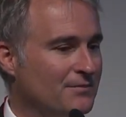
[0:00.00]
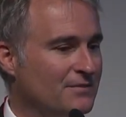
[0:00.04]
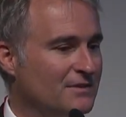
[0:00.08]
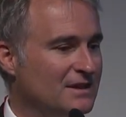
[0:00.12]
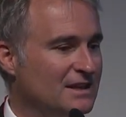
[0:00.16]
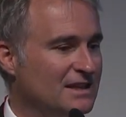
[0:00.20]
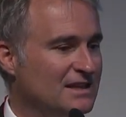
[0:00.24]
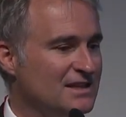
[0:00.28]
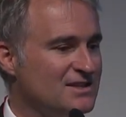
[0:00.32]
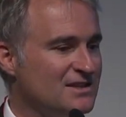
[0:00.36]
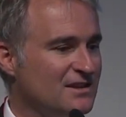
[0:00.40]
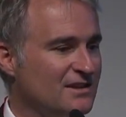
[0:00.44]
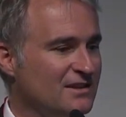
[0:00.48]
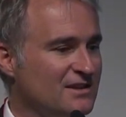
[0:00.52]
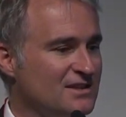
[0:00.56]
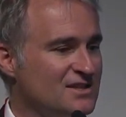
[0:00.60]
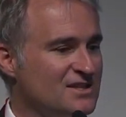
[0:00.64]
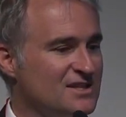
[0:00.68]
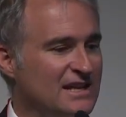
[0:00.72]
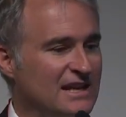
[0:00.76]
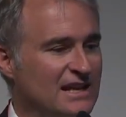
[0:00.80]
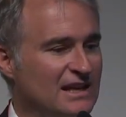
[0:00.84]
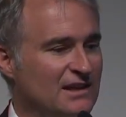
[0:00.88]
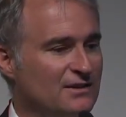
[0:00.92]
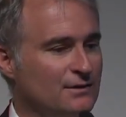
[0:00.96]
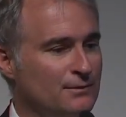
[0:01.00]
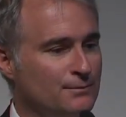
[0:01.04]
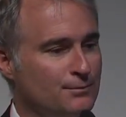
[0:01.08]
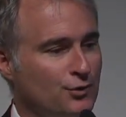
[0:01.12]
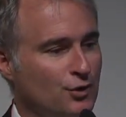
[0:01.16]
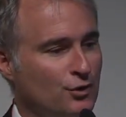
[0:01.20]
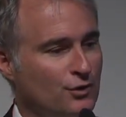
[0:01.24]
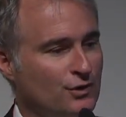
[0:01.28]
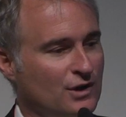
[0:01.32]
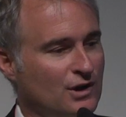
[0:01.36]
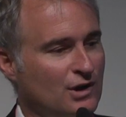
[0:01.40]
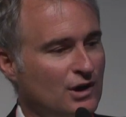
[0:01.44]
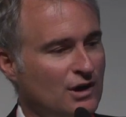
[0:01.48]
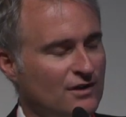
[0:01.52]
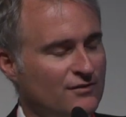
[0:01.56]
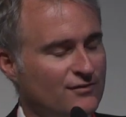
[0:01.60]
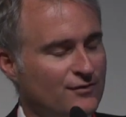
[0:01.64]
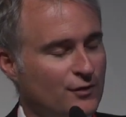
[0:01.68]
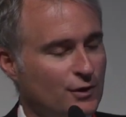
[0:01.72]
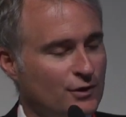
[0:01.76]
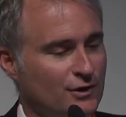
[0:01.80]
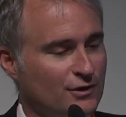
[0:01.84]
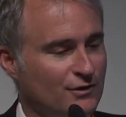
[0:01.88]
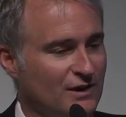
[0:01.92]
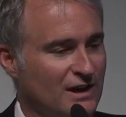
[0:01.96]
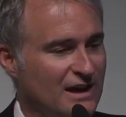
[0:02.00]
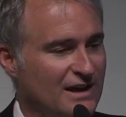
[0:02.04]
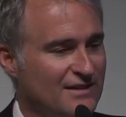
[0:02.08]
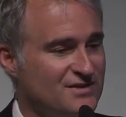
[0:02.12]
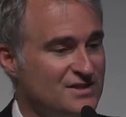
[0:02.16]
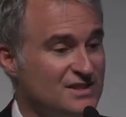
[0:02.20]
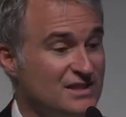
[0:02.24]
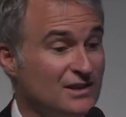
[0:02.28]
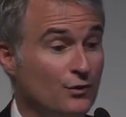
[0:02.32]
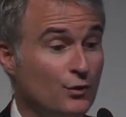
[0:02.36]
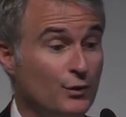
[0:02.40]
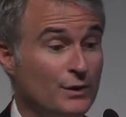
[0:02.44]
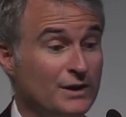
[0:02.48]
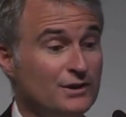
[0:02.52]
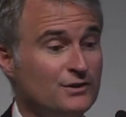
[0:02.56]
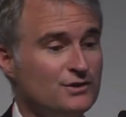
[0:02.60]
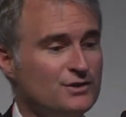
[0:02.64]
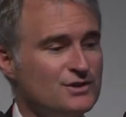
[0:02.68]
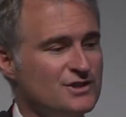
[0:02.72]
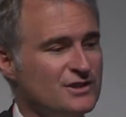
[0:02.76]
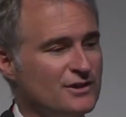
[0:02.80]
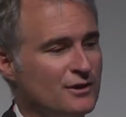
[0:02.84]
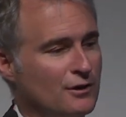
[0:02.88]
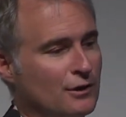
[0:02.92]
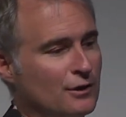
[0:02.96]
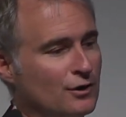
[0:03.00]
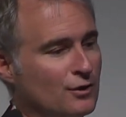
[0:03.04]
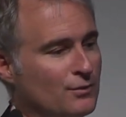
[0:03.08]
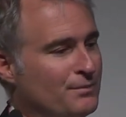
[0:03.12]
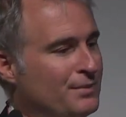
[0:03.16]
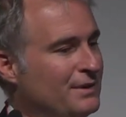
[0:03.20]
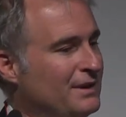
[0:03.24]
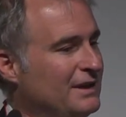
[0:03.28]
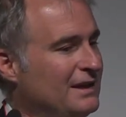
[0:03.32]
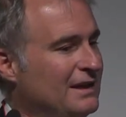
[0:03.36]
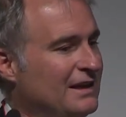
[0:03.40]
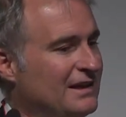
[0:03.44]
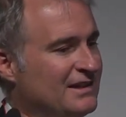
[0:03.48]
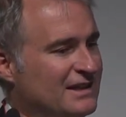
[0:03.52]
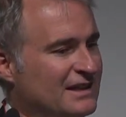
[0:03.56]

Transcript: These are the standard protocol photographs that we use in ROP.